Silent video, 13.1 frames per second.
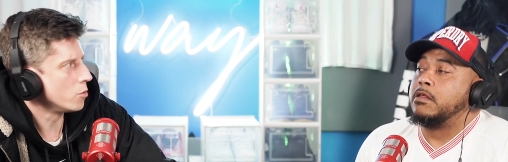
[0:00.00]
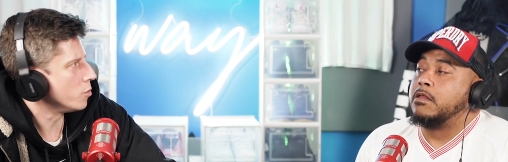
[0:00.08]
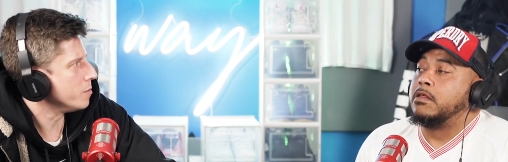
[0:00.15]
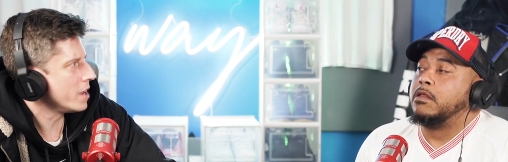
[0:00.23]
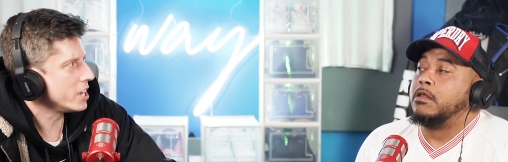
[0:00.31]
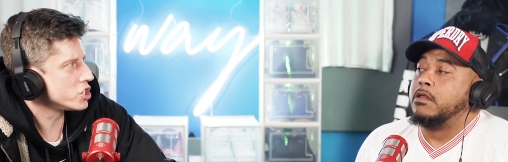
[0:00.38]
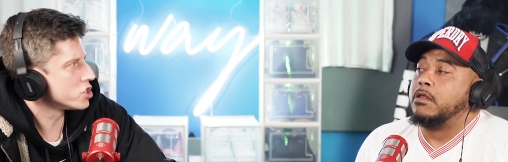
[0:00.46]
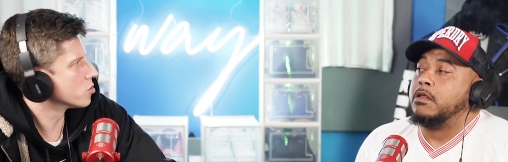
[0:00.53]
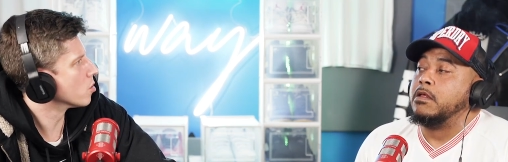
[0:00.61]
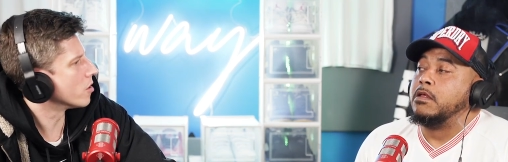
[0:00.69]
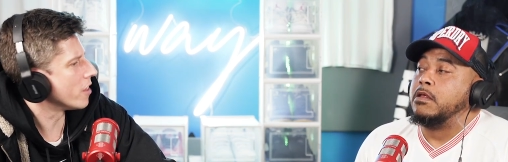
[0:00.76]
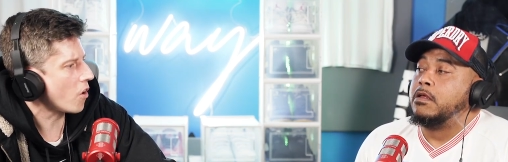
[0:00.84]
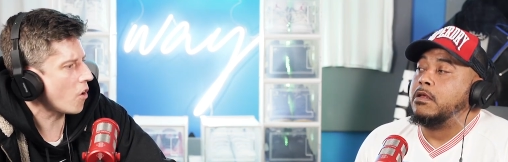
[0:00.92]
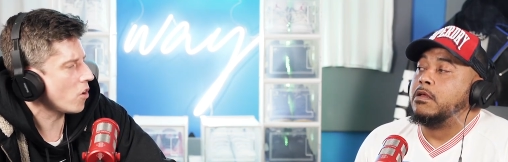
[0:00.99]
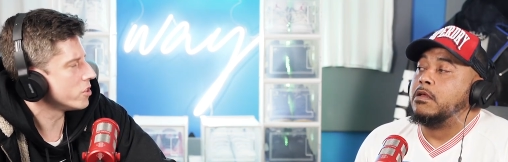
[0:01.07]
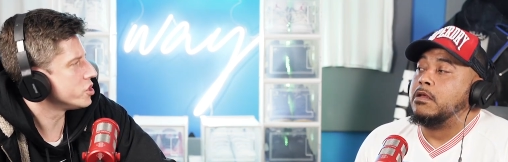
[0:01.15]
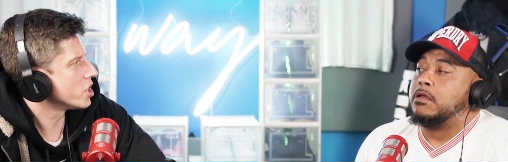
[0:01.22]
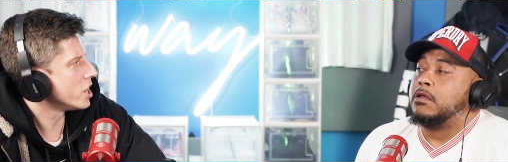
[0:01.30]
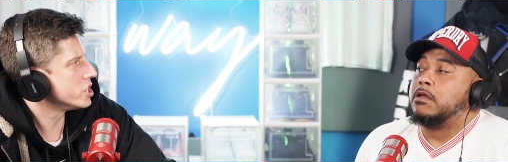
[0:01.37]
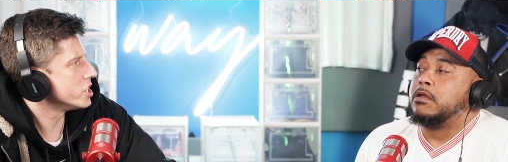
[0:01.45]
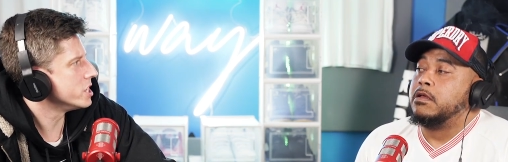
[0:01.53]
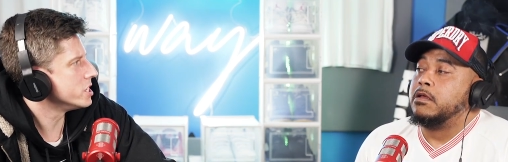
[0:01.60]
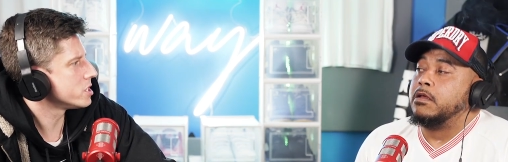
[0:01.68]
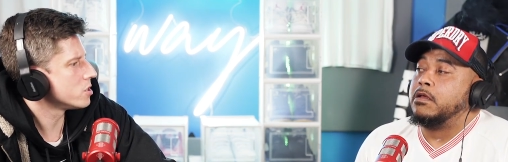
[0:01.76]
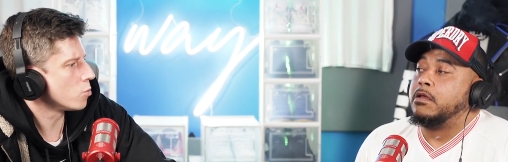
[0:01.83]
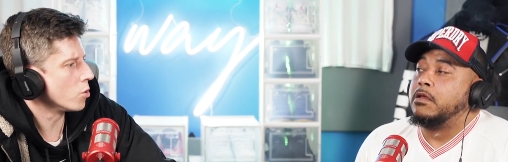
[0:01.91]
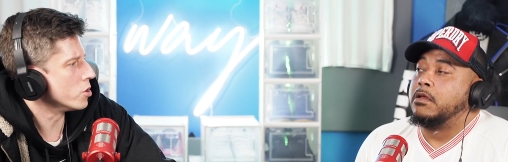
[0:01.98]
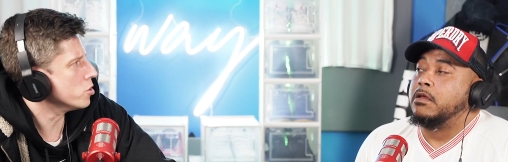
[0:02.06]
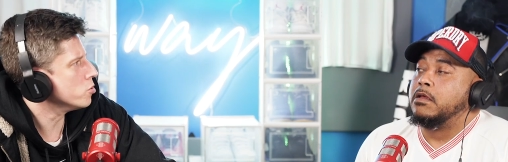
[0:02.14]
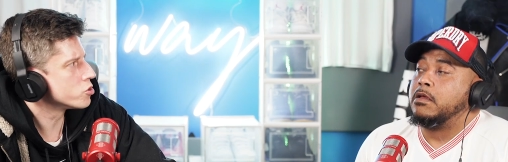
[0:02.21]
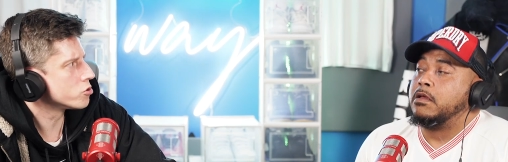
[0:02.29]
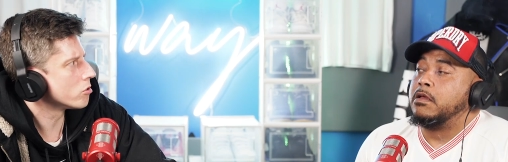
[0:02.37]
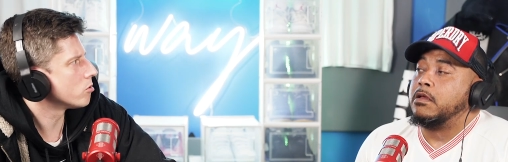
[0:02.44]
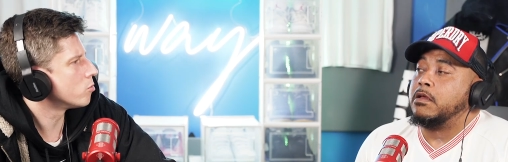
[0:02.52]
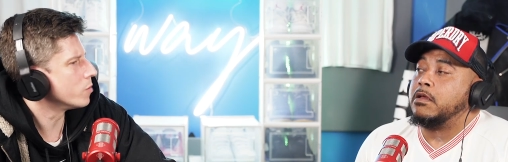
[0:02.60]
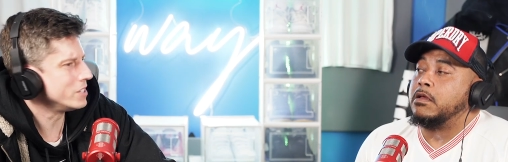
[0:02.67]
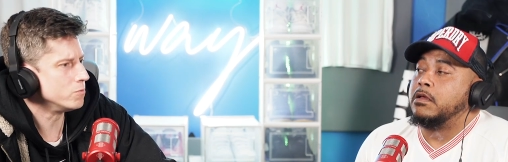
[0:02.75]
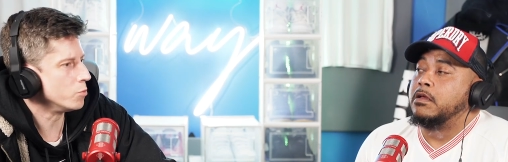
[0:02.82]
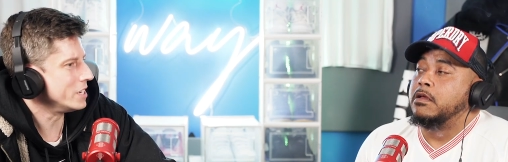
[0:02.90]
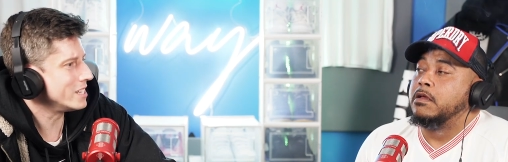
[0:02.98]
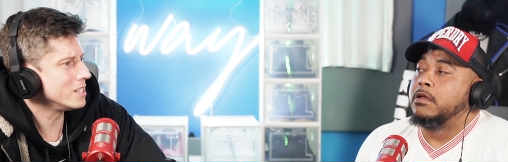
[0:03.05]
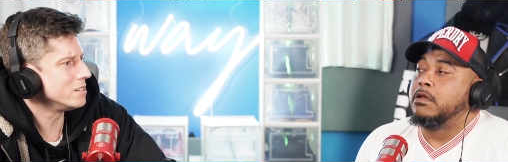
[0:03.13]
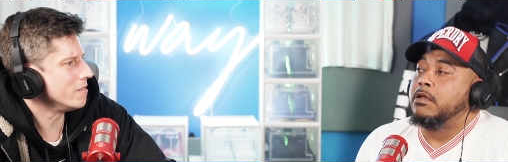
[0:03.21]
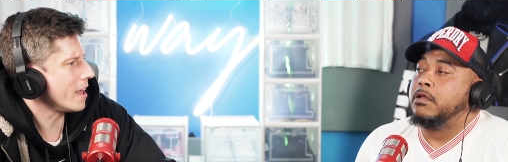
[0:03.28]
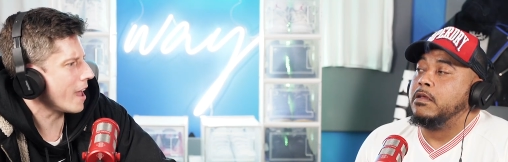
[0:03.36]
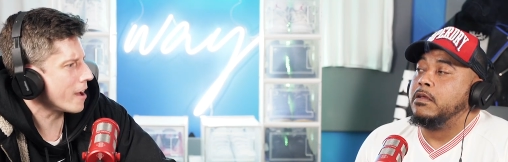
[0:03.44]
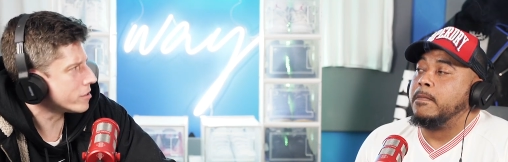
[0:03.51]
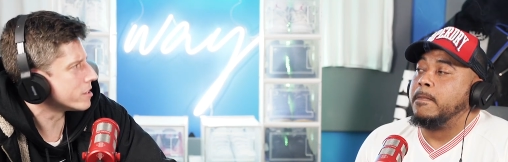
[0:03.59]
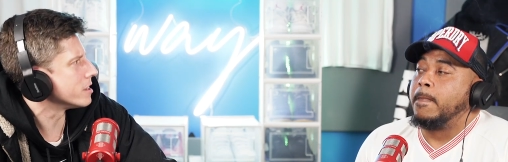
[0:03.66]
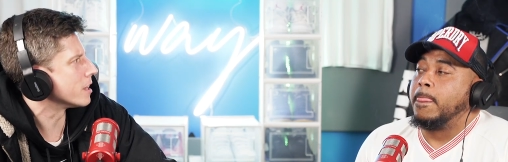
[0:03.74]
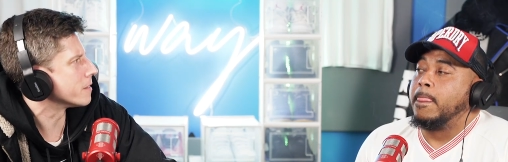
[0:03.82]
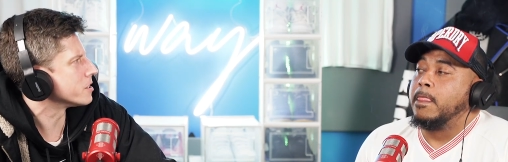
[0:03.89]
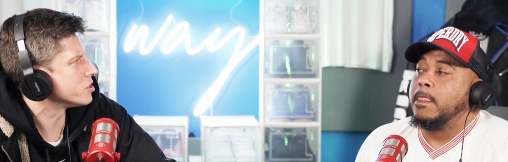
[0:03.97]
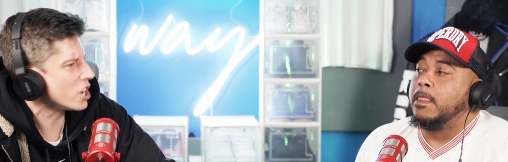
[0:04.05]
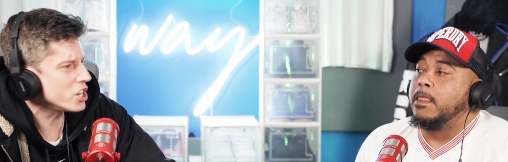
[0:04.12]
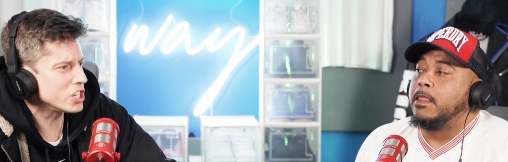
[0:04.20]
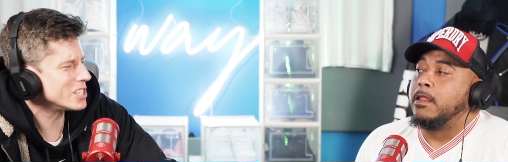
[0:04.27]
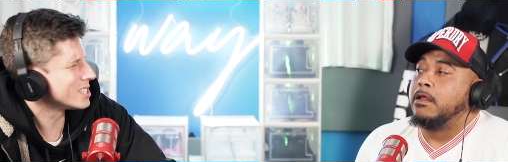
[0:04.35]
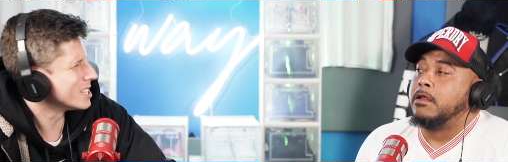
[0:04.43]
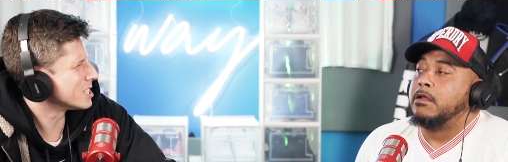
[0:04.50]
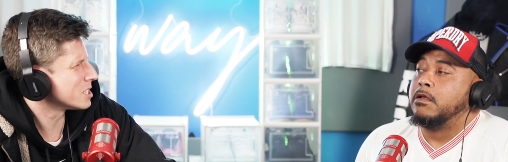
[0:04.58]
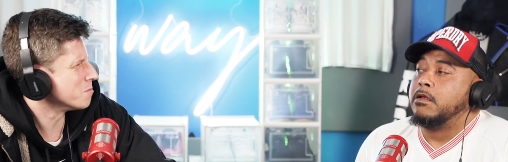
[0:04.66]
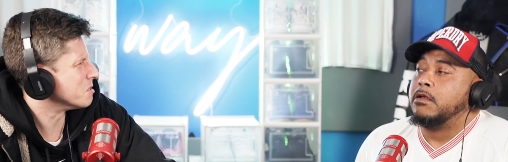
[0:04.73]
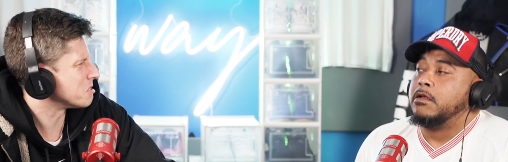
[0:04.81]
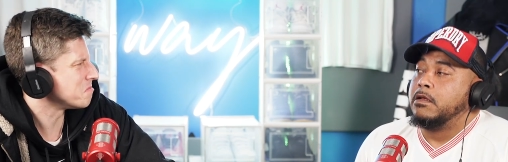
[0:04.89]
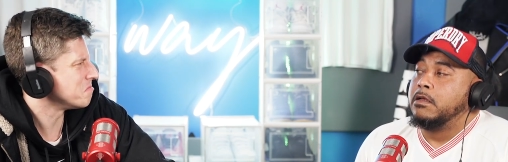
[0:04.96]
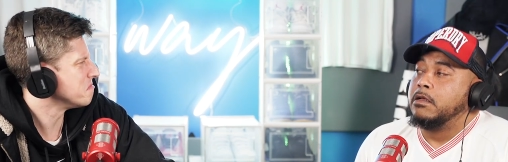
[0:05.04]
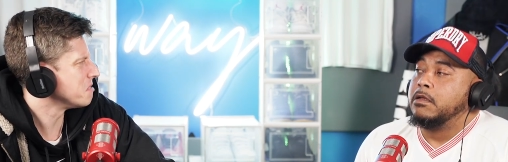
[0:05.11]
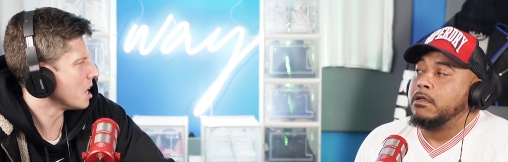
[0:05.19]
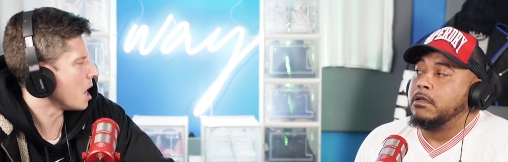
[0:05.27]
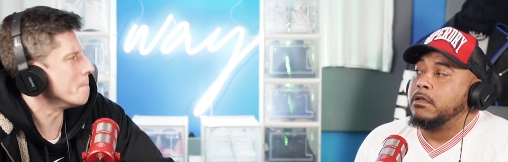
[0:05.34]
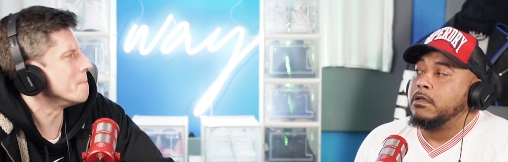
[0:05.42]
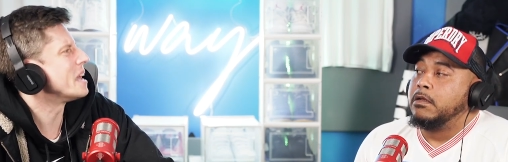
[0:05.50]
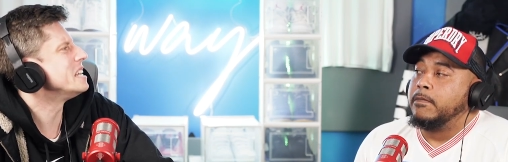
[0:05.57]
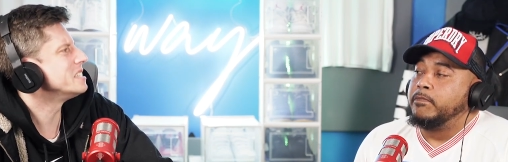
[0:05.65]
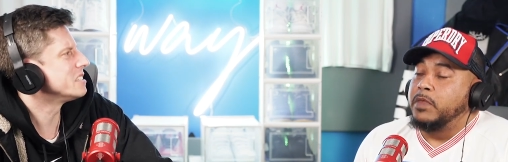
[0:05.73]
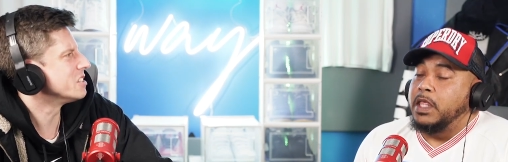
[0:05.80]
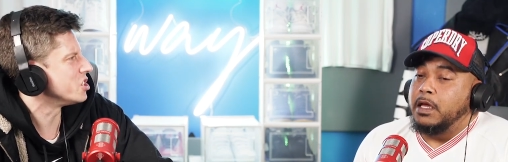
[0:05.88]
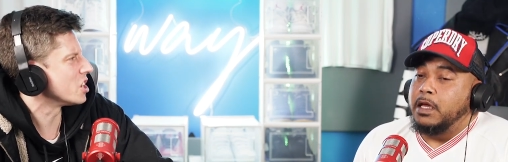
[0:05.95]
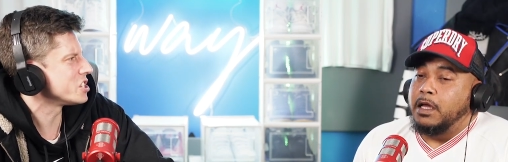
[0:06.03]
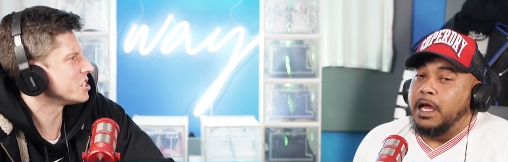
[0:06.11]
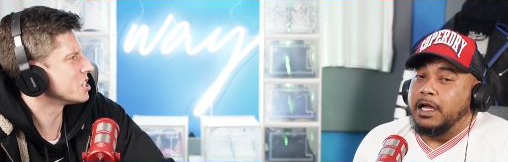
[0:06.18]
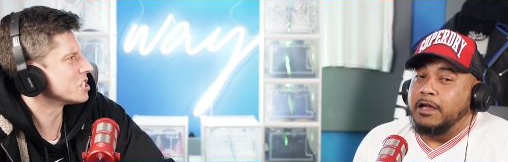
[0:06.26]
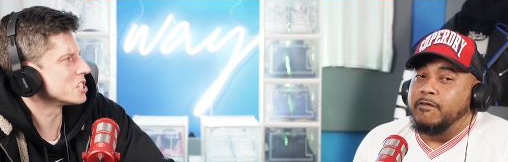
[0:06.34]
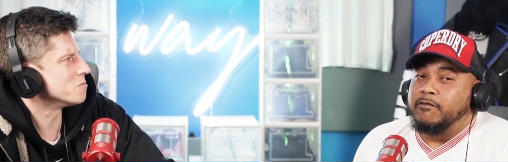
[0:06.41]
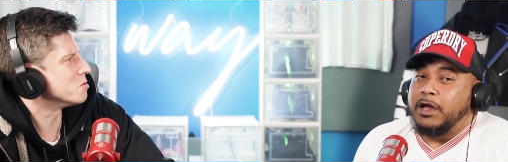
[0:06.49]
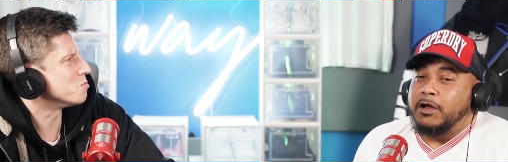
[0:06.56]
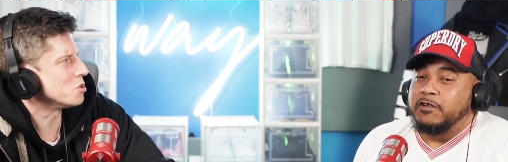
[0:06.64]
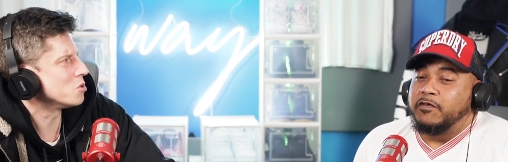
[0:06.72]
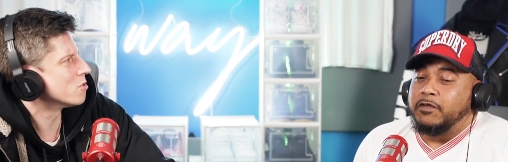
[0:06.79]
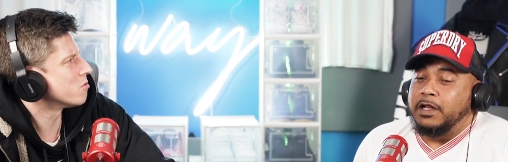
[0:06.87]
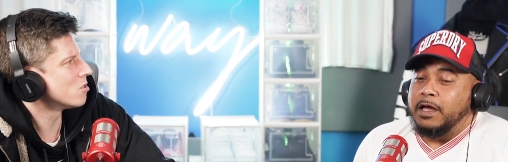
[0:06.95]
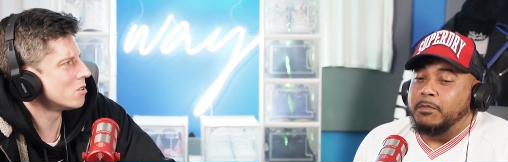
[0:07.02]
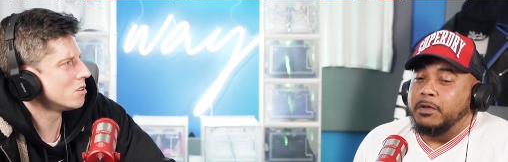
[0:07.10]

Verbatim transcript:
Speaker 1: we made sure that all the judges were neutral. We did everything. The judging system was amazing. The
Speaker 2: judging system was beautiful. I can vouch for that,